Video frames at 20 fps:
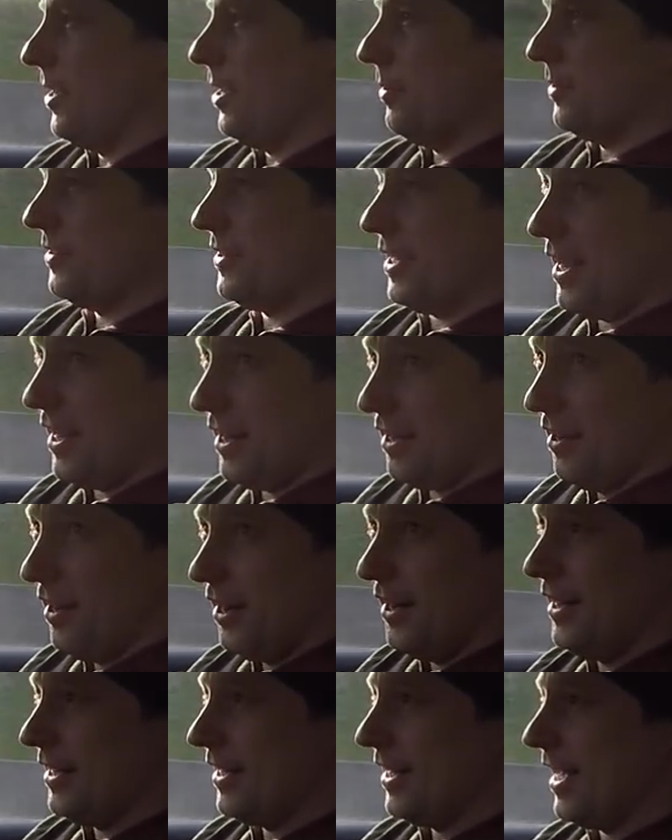when I was saying
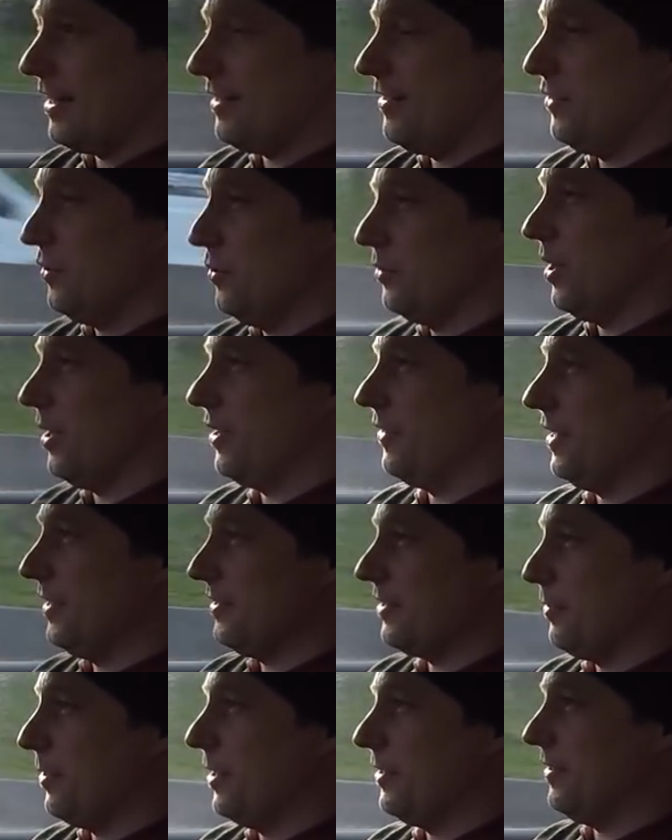I didn't get to do all the
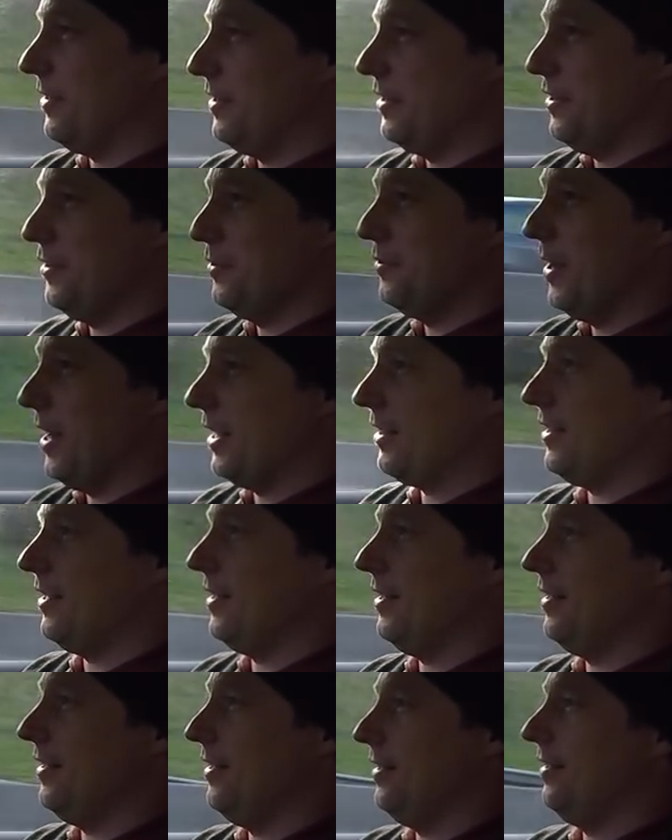things I wanted to do at
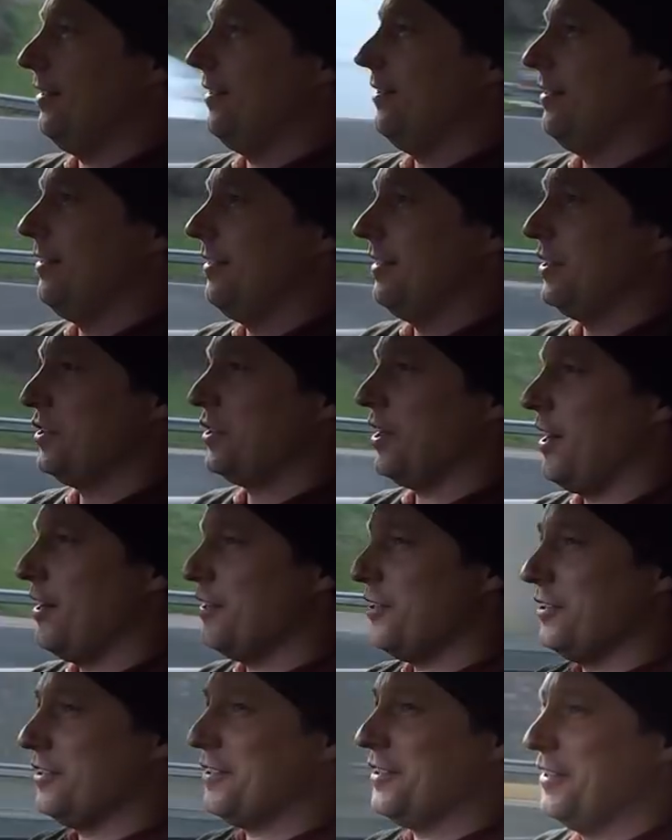the, the
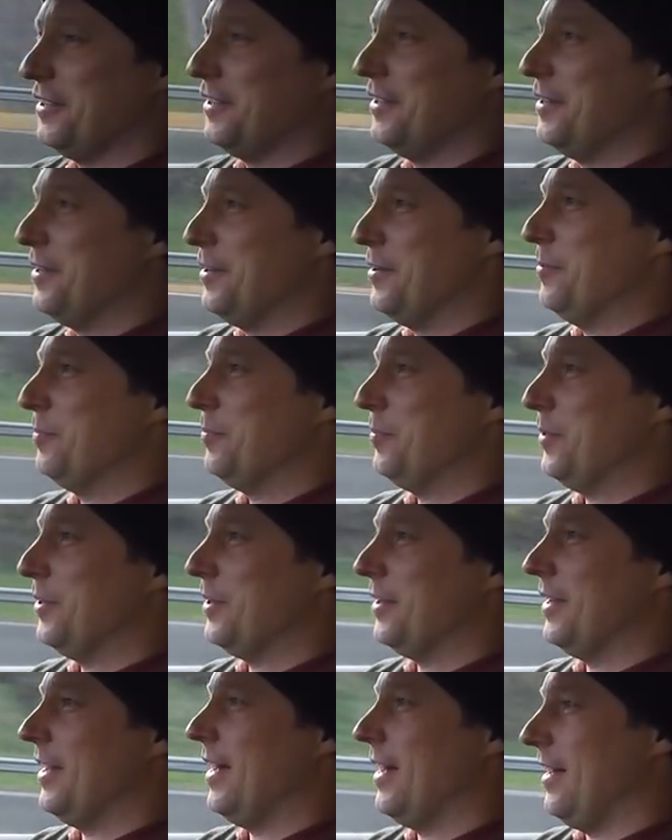charges,
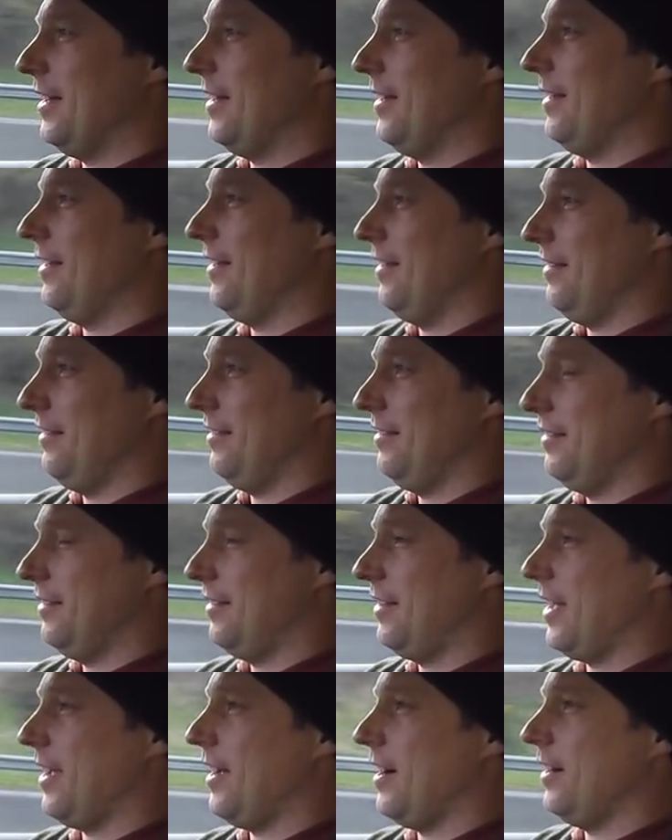but
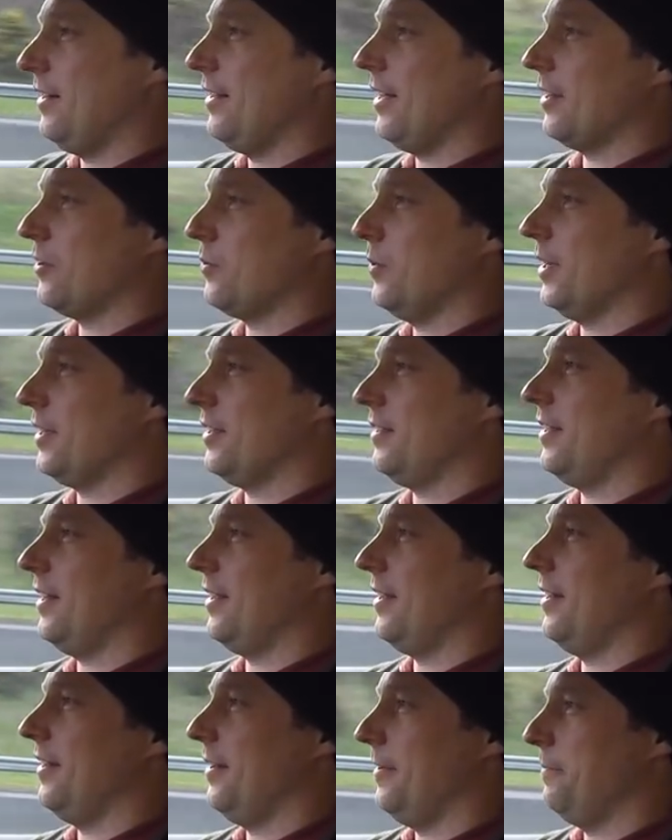uh, they are that quick
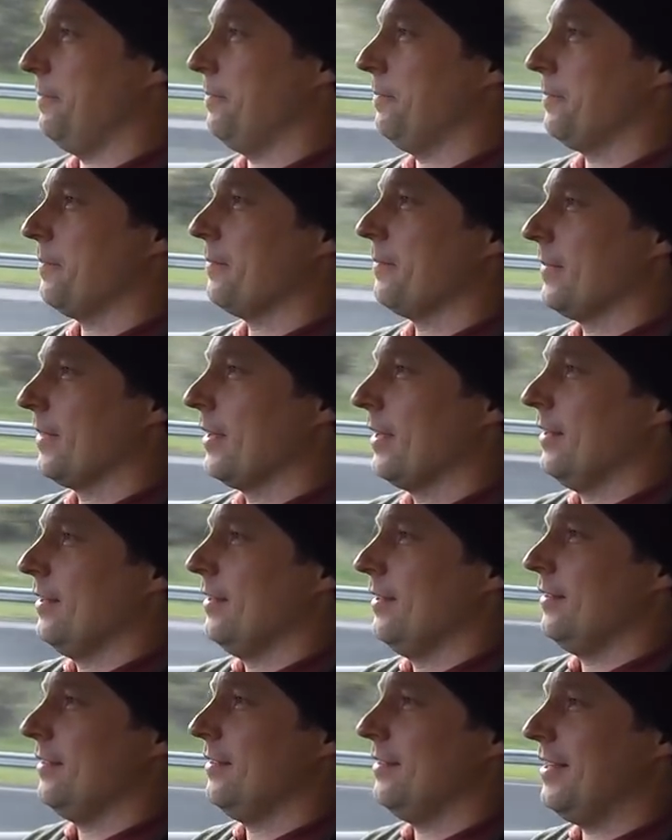that
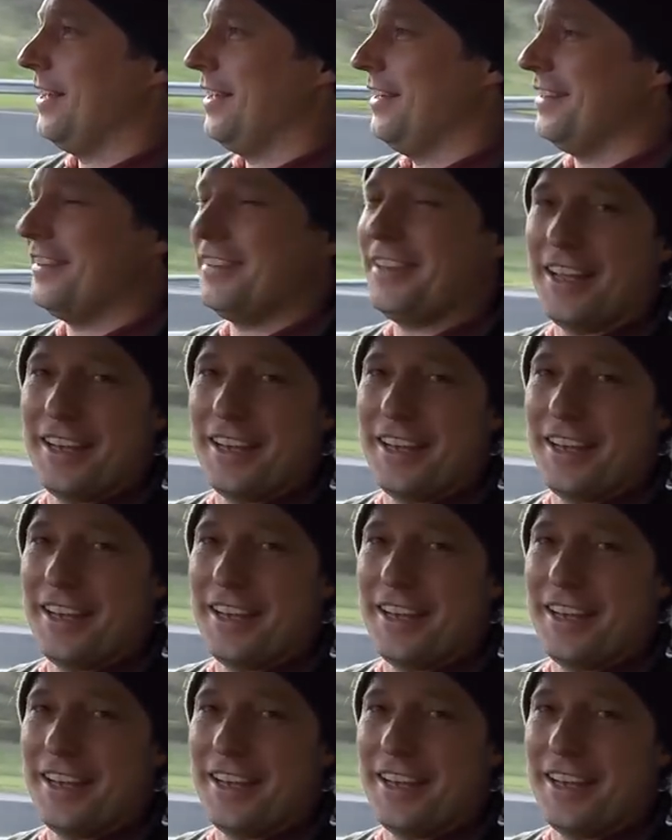um,